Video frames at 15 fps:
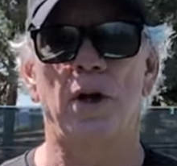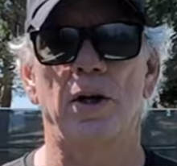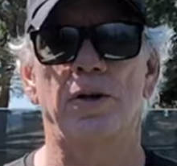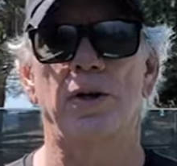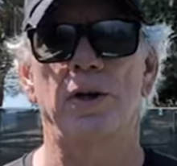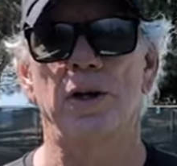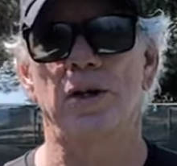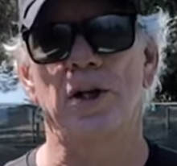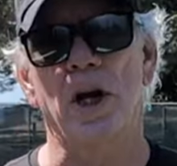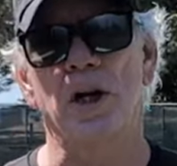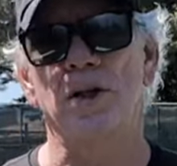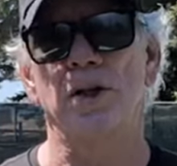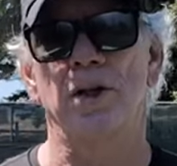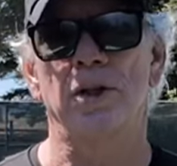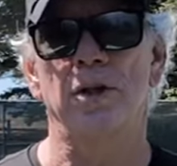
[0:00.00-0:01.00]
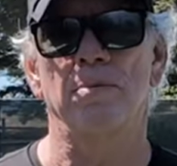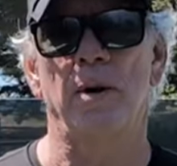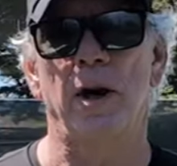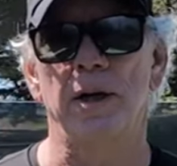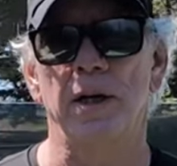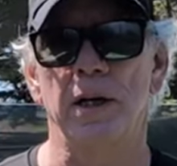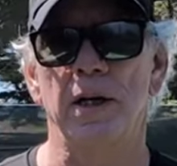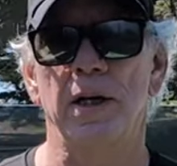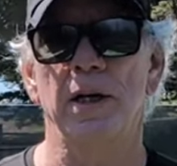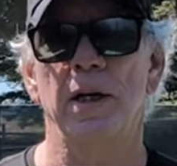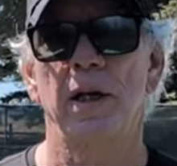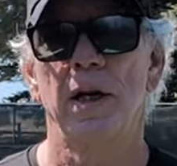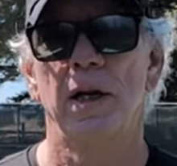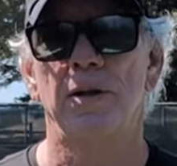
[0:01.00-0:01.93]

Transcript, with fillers: does the injections in my knee